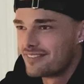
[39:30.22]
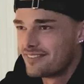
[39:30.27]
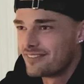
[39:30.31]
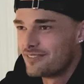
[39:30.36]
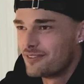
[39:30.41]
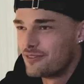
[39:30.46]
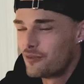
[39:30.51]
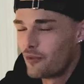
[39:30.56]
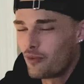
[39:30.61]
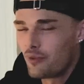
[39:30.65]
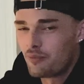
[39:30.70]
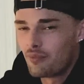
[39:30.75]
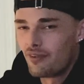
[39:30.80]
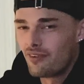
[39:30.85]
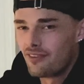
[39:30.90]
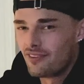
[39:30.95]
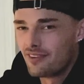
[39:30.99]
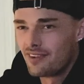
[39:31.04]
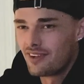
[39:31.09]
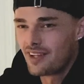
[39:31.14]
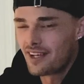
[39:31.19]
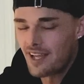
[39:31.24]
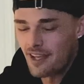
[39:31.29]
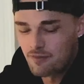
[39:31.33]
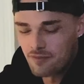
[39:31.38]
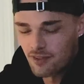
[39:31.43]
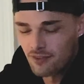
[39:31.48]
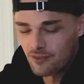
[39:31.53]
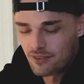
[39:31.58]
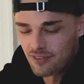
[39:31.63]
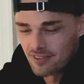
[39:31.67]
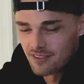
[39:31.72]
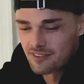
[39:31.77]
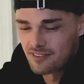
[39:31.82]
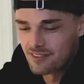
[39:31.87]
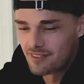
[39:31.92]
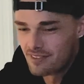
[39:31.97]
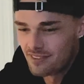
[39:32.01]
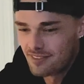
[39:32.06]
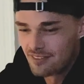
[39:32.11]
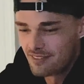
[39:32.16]
normal, like, if you
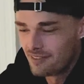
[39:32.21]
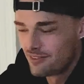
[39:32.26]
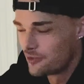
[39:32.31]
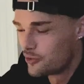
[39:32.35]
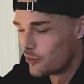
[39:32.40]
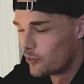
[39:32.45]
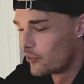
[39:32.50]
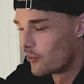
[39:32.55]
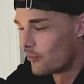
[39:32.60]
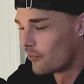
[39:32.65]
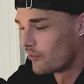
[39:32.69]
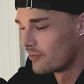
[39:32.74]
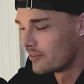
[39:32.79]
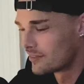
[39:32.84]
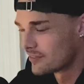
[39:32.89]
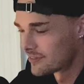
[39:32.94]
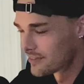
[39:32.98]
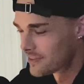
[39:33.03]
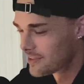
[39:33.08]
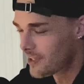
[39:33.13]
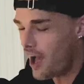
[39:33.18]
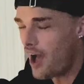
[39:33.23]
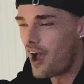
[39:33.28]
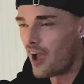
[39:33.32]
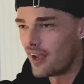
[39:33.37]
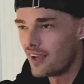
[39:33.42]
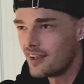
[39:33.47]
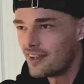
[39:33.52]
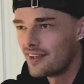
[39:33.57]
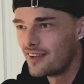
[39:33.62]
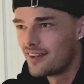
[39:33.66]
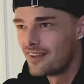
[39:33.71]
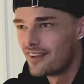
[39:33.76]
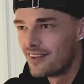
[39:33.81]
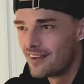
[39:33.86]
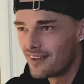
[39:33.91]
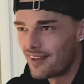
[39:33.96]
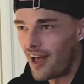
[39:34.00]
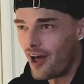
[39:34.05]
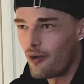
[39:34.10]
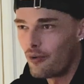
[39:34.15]
Google guy,
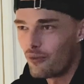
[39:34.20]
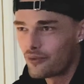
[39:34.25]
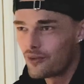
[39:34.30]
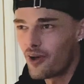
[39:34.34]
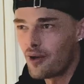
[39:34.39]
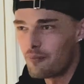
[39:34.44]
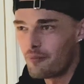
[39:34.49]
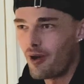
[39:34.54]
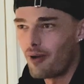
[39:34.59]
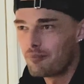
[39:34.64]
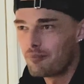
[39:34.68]
I will come up.